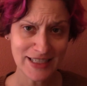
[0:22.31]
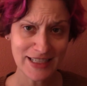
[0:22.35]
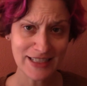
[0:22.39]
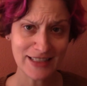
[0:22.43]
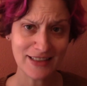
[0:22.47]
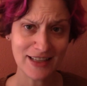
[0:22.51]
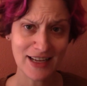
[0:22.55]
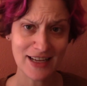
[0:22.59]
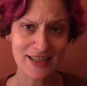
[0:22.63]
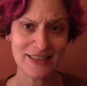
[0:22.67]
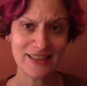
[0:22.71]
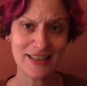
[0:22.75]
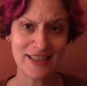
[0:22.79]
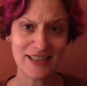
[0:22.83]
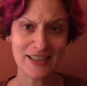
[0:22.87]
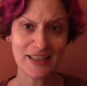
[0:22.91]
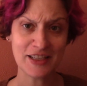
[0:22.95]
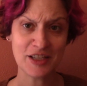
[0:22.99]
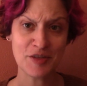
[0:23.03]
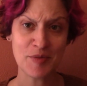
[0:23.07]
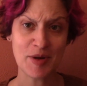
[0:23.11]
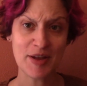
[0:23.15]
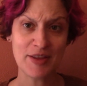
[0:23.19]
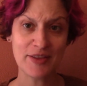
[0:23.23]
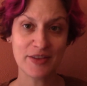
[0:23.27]
get a lot done in
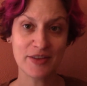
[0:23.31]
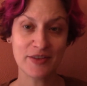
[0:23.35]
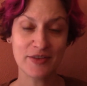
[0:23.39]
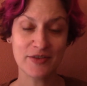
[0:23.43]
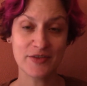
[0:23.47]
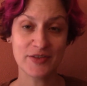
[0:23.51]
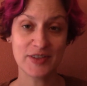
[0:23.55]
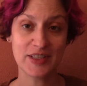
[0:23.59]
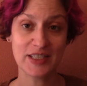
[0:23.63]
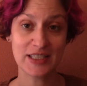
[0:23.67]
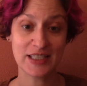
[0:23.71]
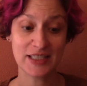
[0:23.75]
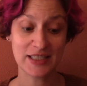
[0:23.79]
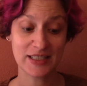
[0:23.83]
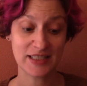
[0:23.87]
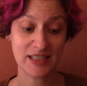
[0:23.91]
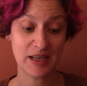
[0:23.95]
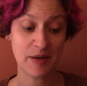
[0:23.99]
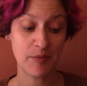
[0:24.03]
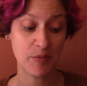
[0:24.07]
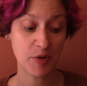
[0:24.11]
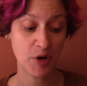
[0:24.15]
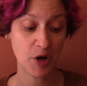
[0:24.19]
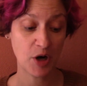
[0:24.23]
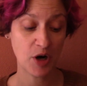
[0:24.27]
the month of
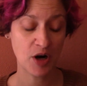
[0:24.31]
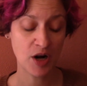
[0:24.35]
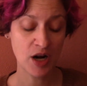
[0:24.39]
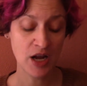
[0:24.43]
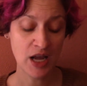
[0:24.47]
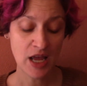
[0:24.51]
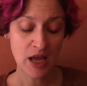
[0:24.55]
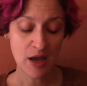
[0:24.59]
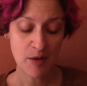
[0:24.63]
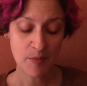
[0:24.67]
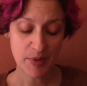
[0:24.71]
December,